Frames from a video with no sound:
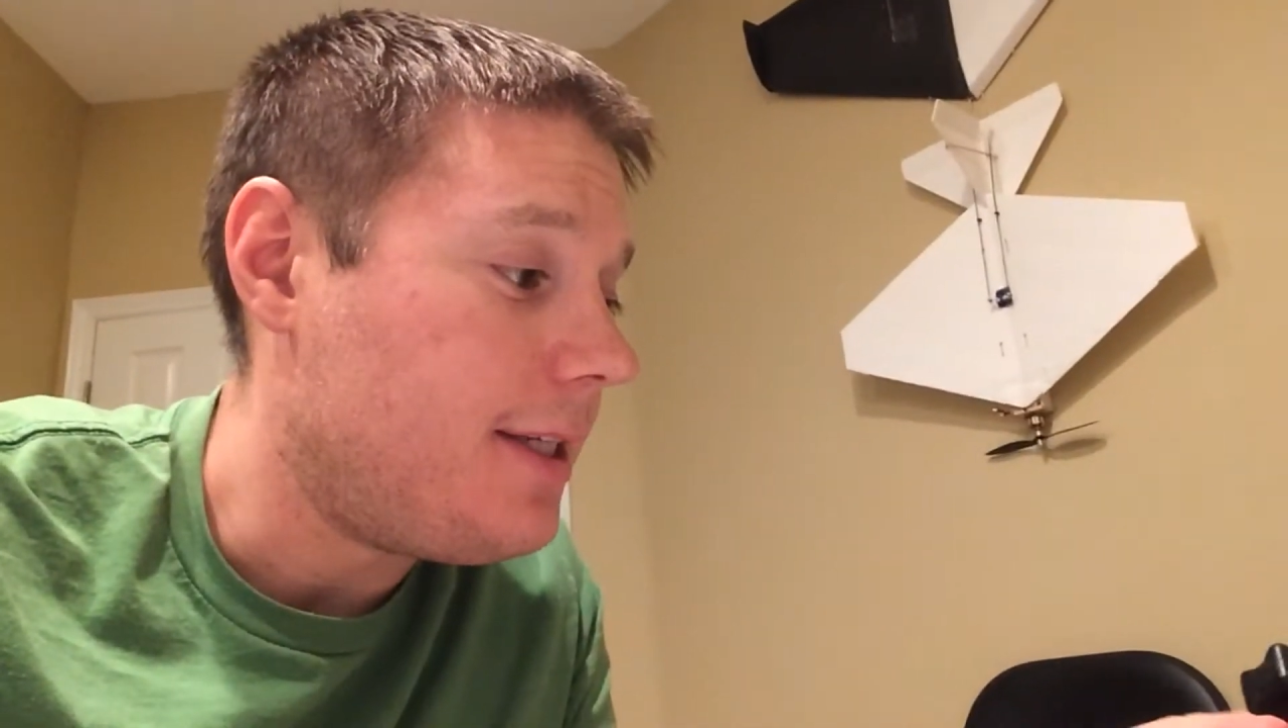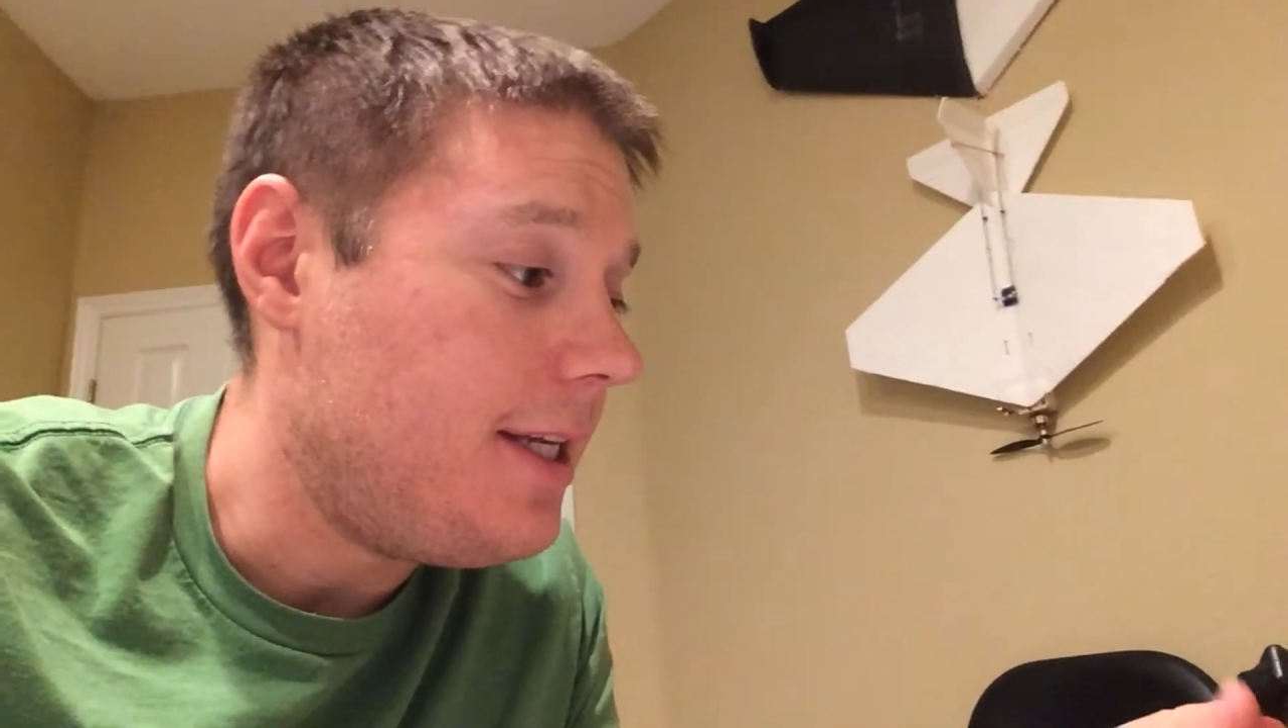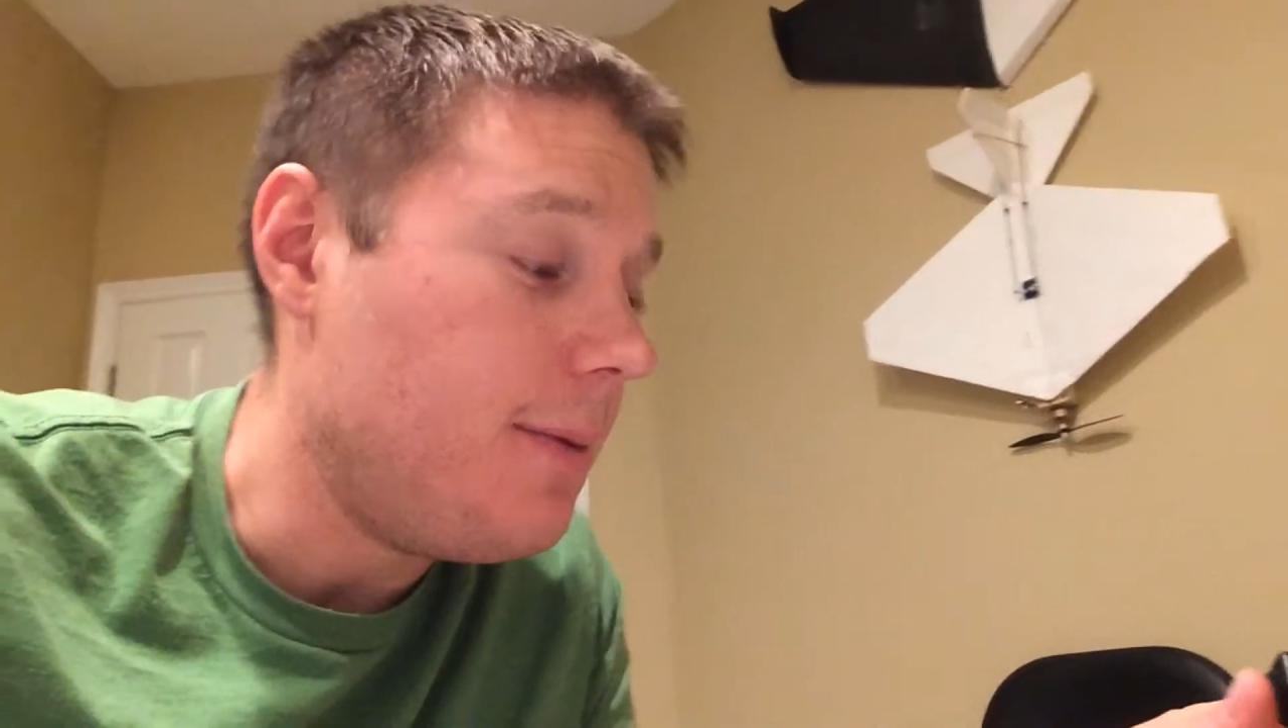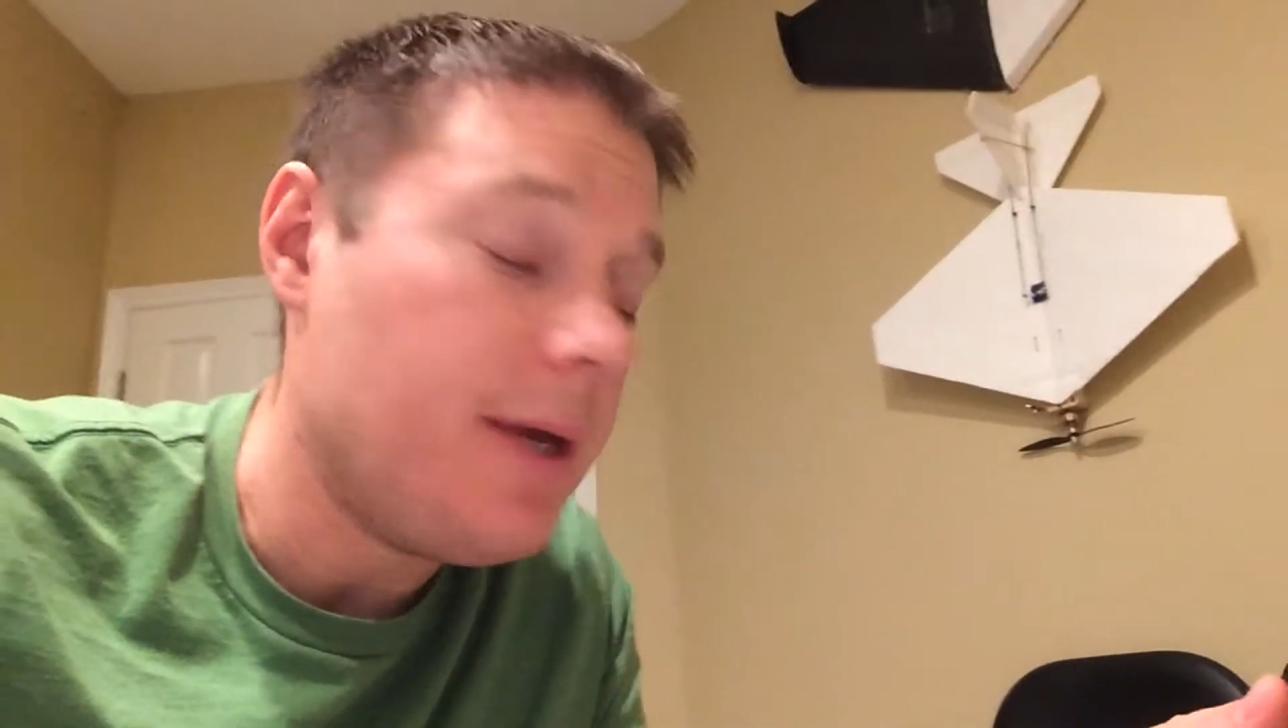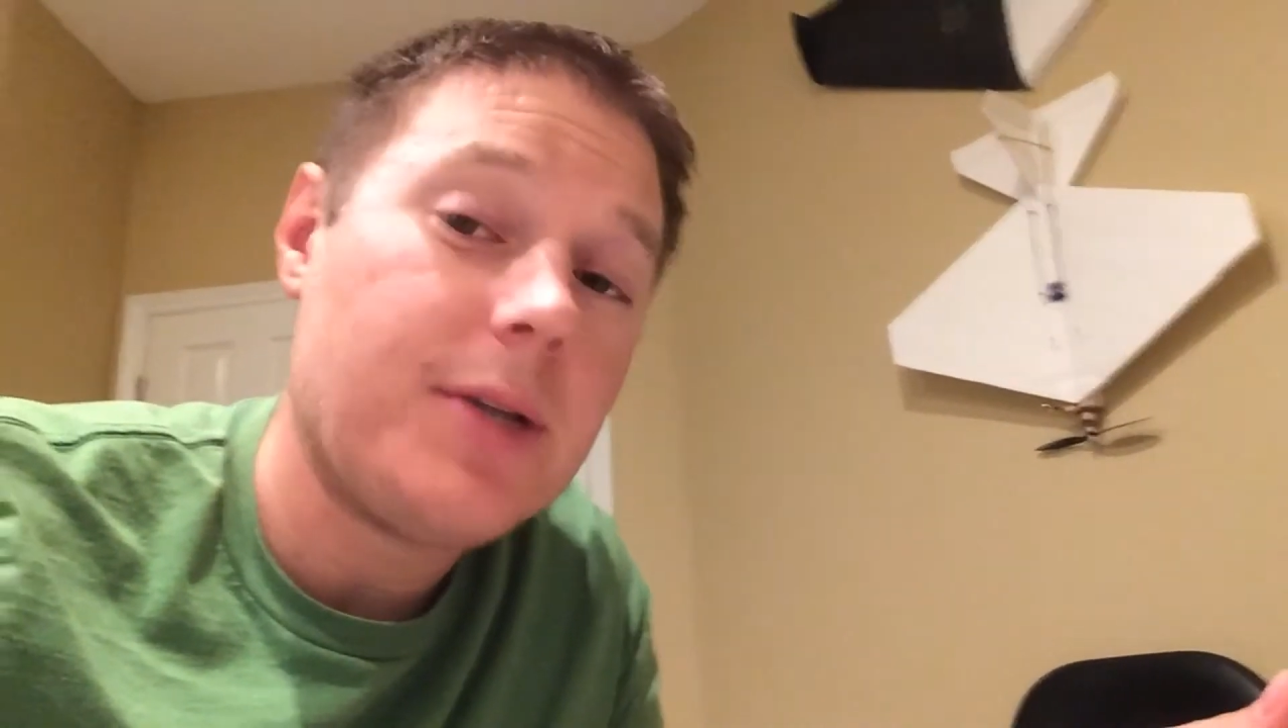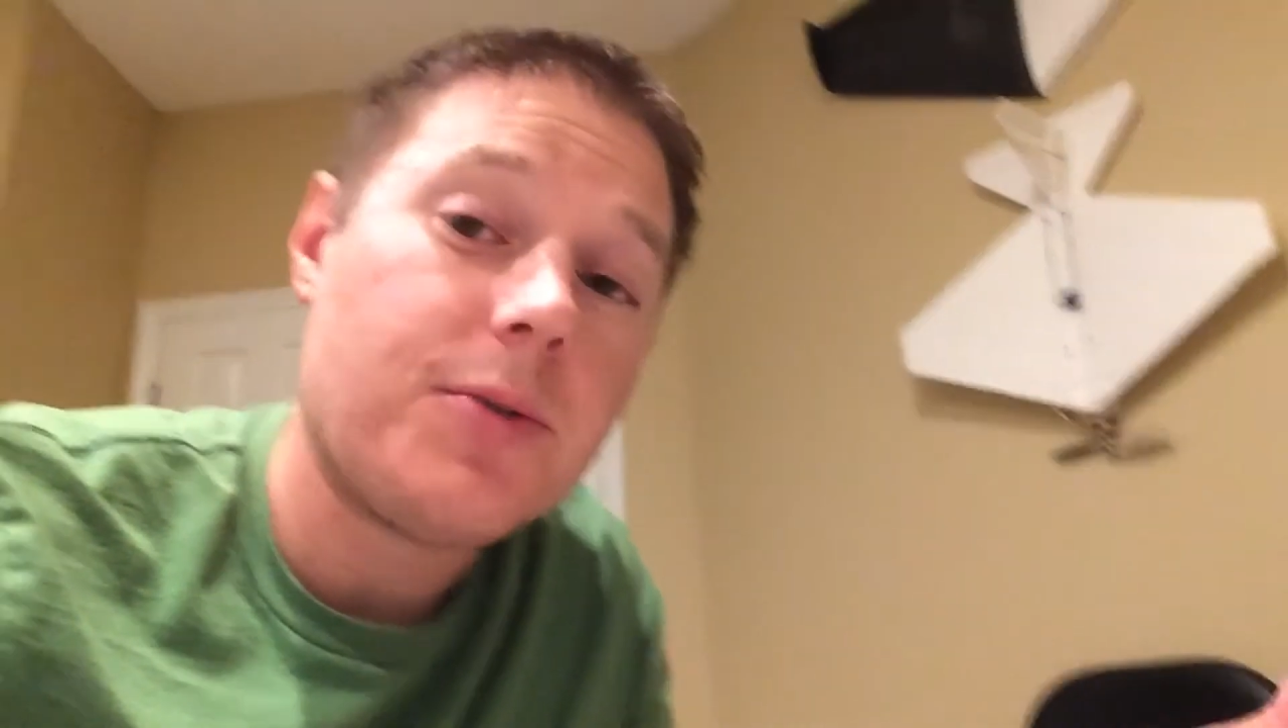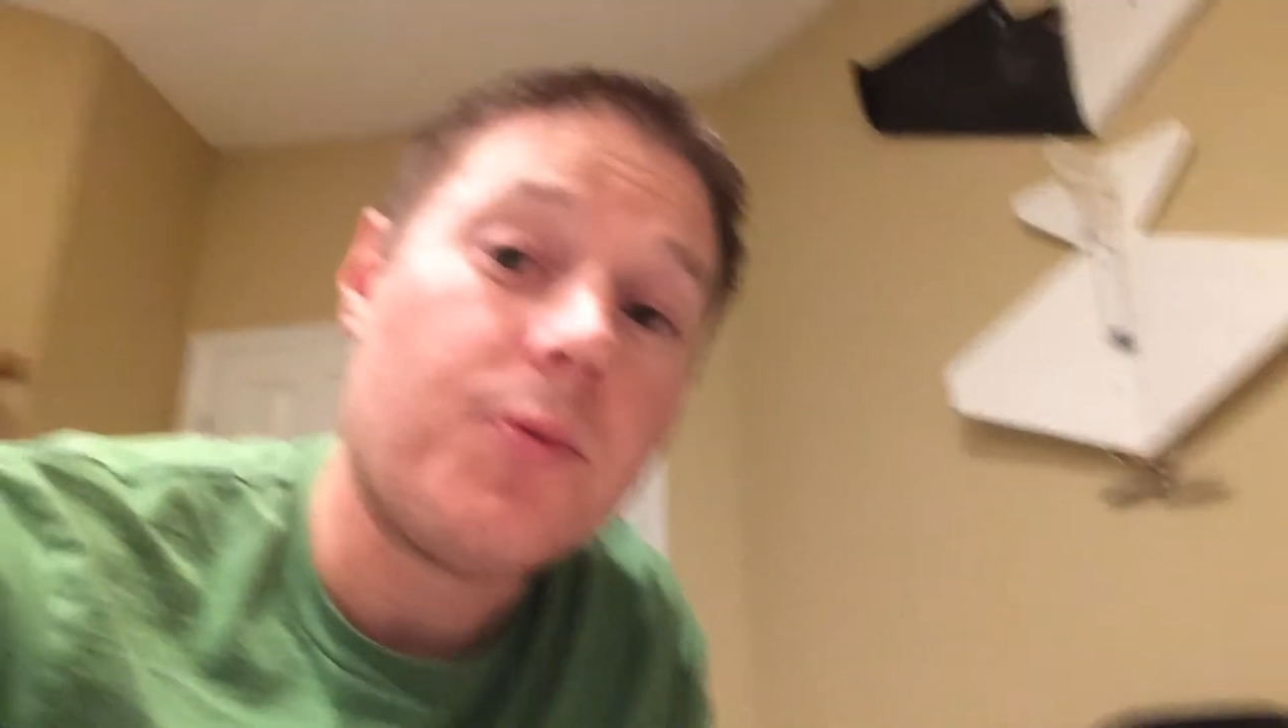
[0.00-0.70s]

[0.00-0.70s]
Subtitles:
TBS